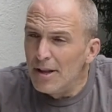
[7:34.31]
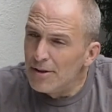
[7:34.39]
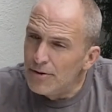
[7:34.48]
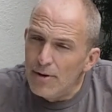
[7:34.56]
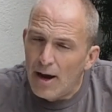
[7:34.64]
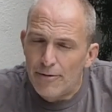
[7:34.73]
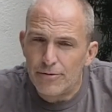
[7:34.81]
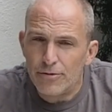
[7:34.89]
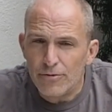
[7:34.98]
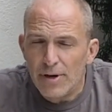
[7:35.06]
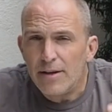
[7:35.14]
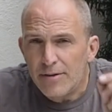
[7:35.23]
you have to
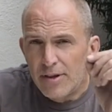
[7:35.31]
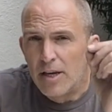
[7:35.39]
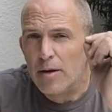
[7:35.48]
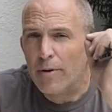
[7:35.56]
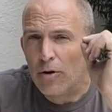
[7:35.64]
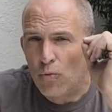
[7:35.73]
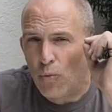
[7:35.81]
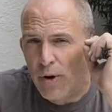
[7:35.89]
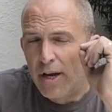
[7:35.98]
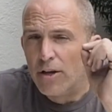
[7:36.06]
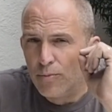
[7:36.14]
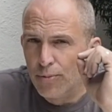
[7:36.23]
really think about where
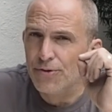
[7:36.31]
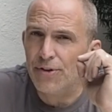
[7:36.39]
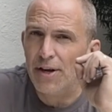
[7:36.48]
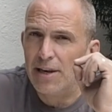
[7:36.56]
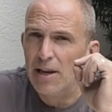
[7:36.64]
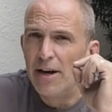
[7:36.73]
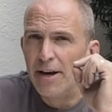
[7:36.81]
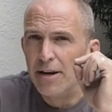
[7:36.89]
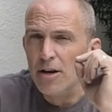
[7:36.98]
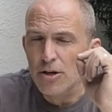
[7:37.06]
you put that line.